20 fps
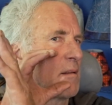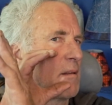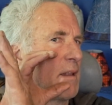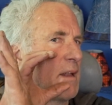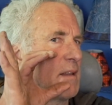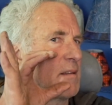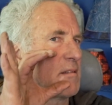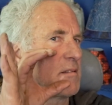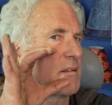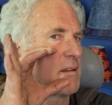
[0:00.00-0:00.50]

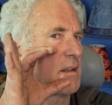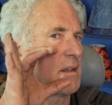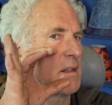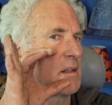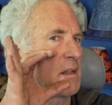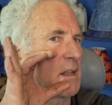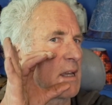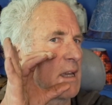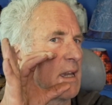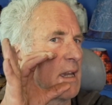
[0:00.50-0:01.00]
that C
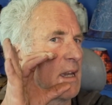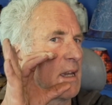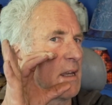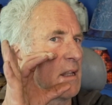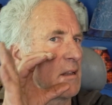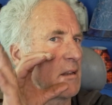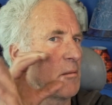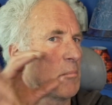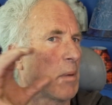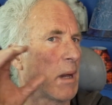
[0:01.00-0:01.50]
and the K
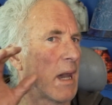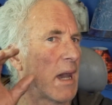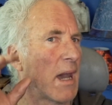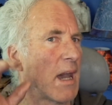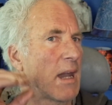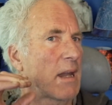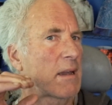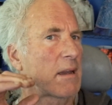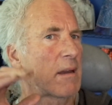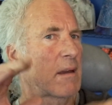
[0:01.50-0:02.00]
at the
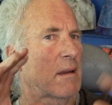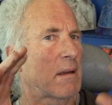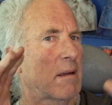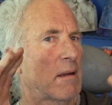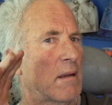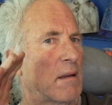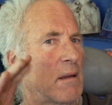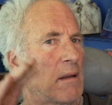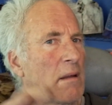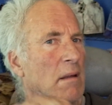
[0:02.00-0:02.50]
back,
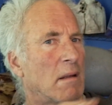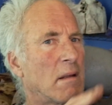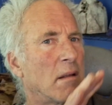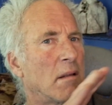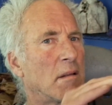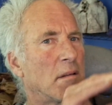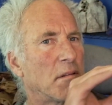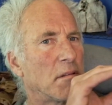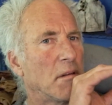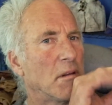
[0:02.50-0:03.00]

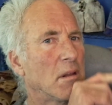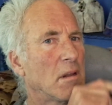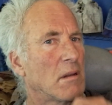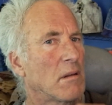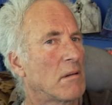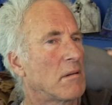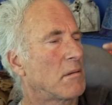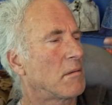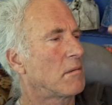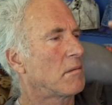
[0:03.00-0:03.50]
the
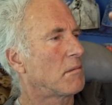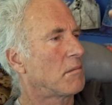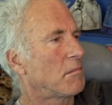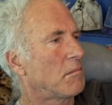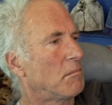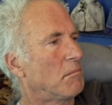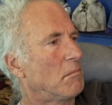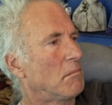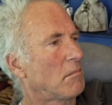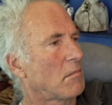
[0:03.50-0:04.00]

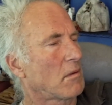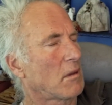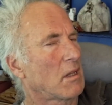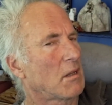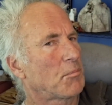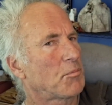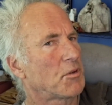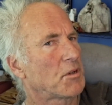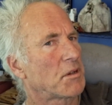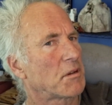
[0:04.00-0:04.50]

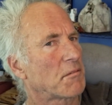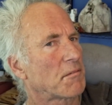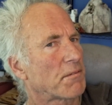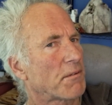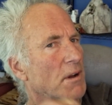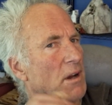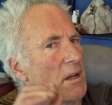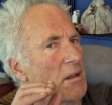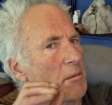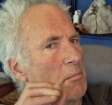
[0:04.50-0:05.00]
lips at the
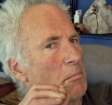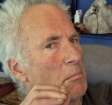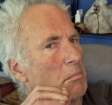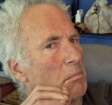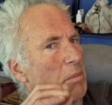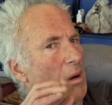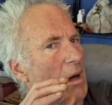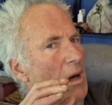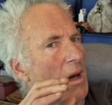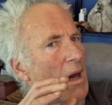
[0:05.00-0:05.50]
front,
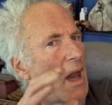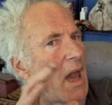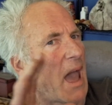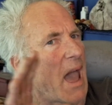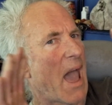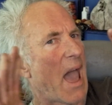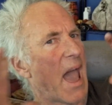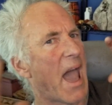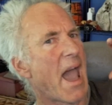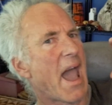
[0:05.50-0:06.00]

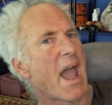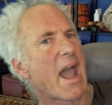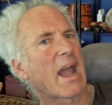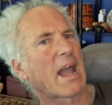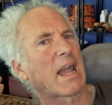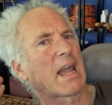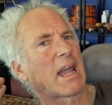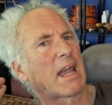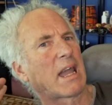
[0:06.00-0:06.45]
b-ack.